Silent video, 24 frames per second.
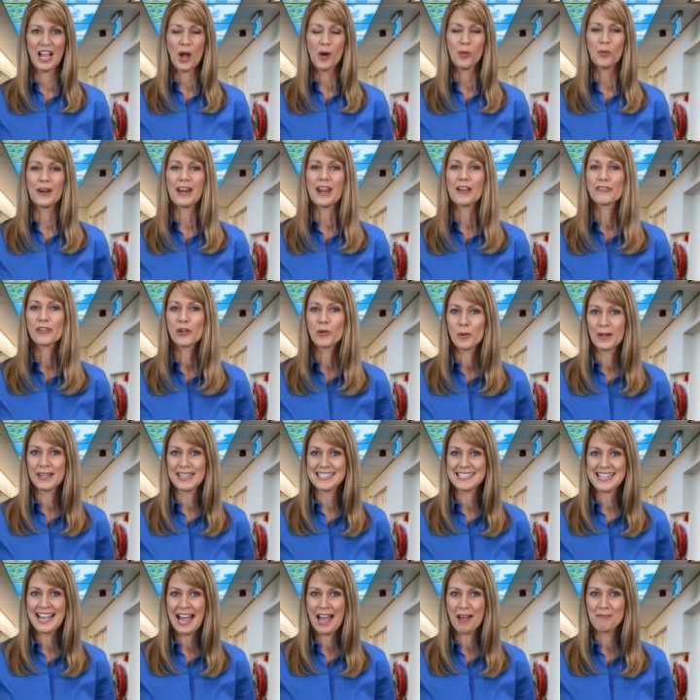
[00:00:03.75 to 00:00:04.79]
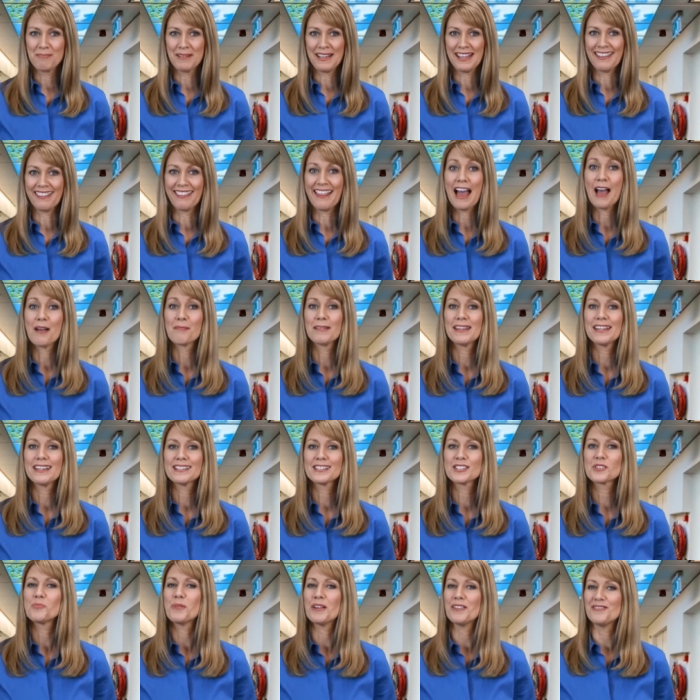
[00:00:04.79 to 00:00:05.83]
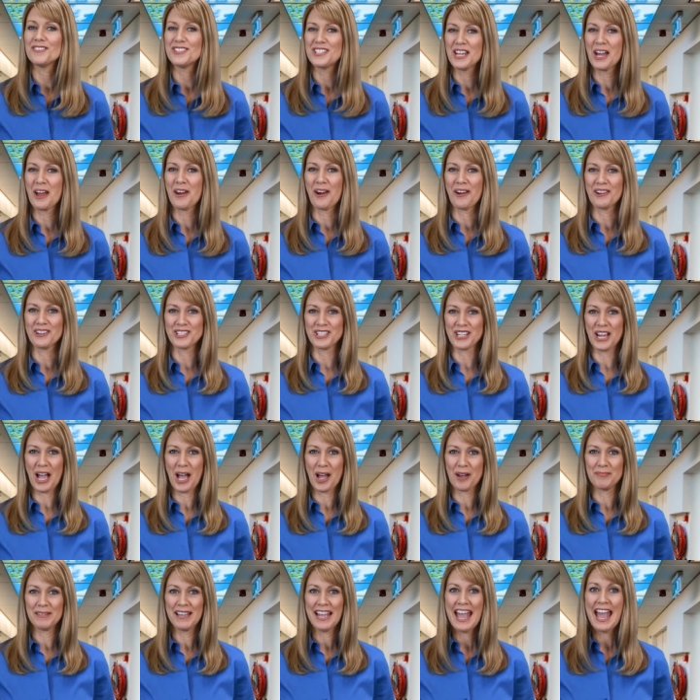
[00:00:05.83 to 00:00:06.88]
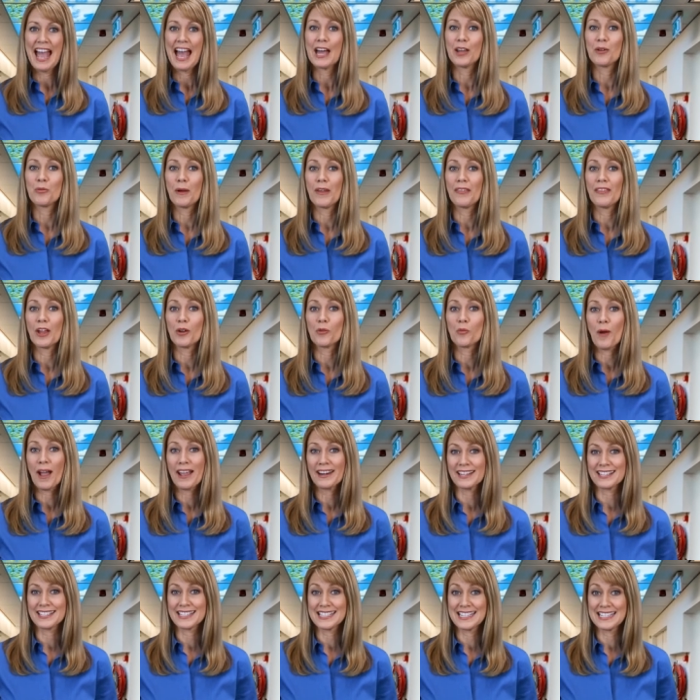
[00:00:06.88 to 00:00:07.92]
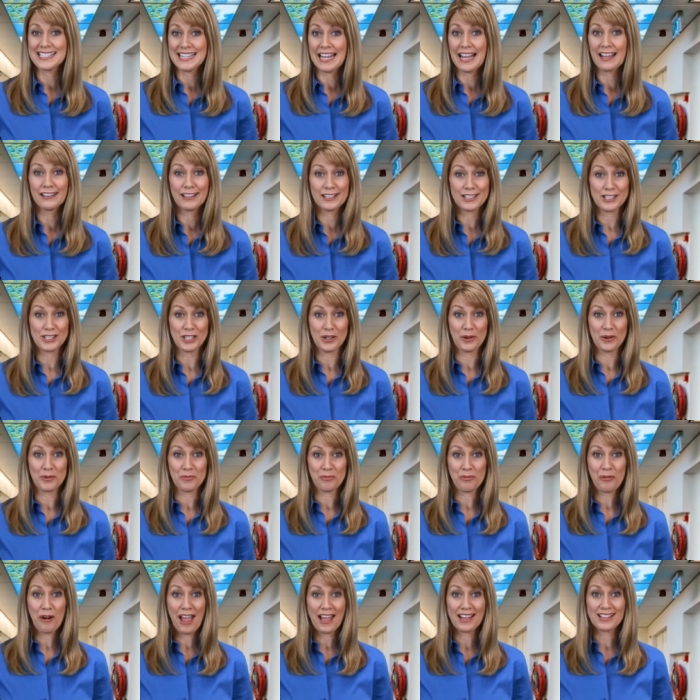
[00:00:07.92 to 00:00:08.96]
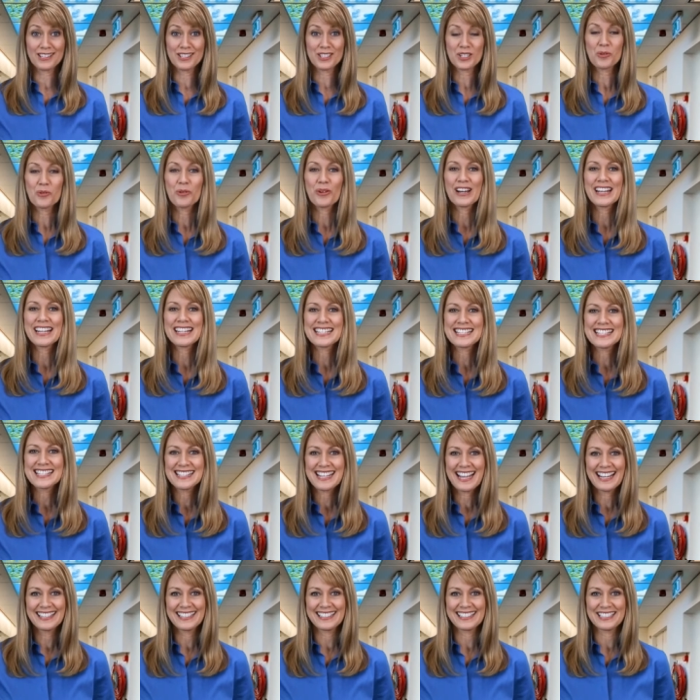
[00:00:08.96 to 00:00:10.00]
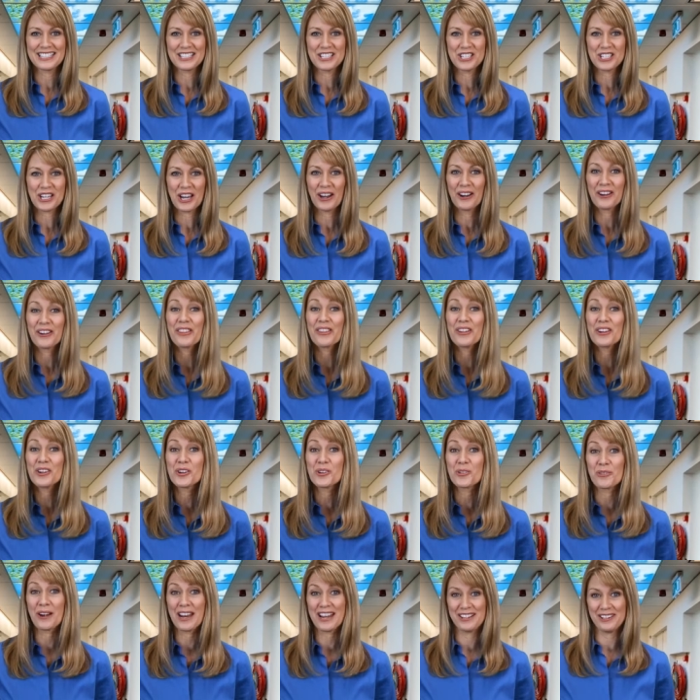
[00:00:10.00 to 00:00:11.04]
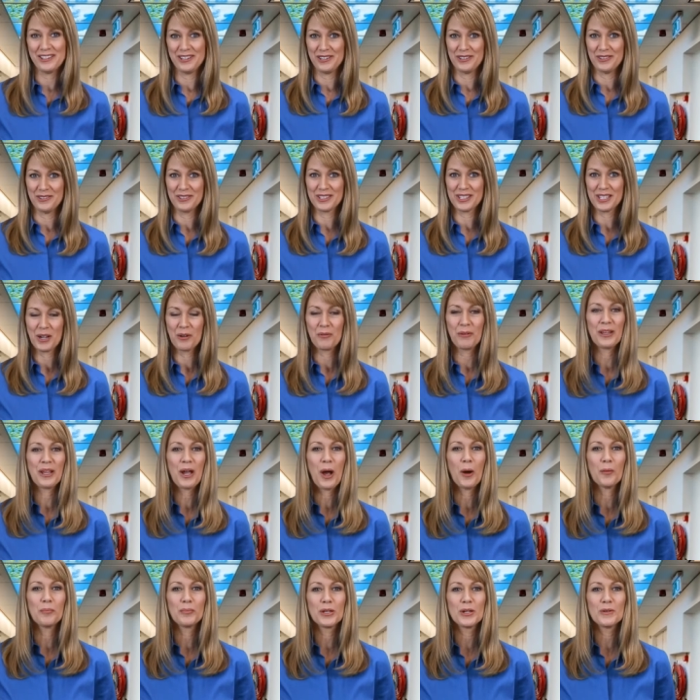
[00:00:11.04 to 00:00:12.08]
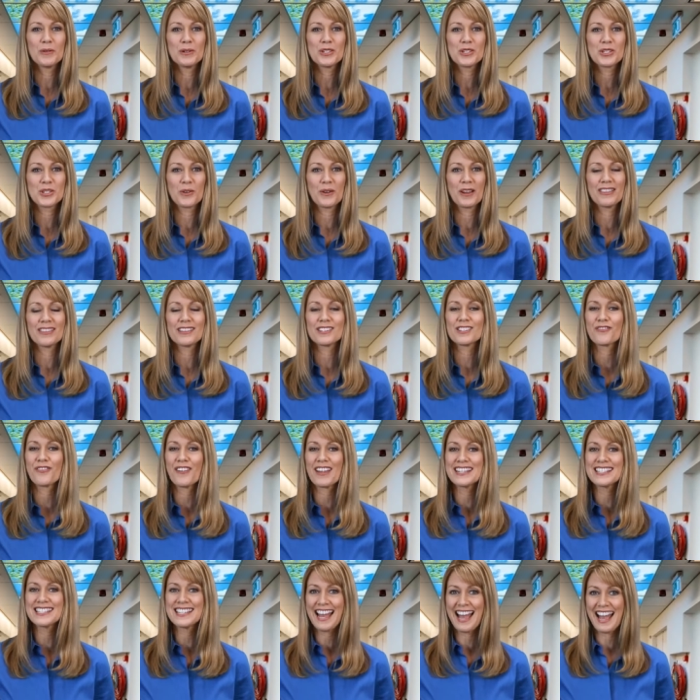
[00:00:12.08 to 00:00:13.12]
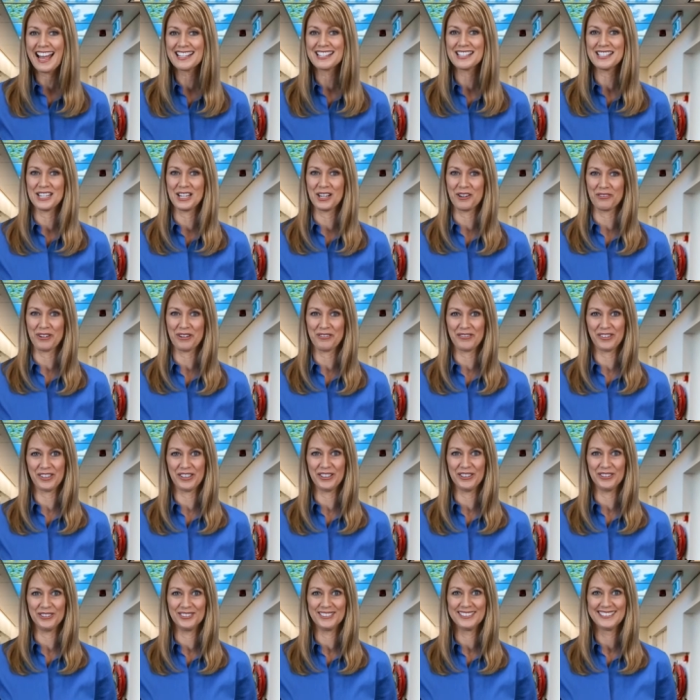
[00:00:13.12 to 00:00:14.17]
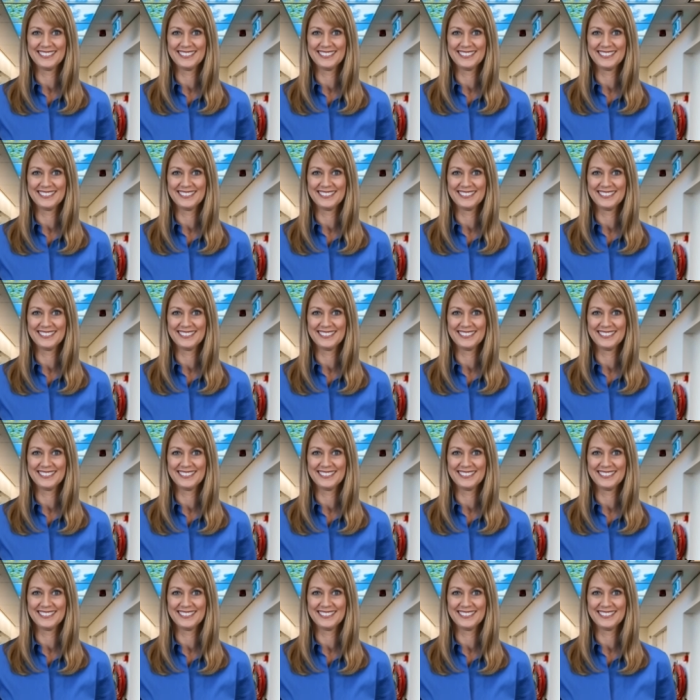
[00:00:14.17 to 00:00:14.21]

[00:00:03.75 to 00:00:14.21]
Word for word: When everyone is happy, that means we've done our job. And when they write us to tell us they're impressed, we're excited to share the great news. We hope you enjoy this fantastic review.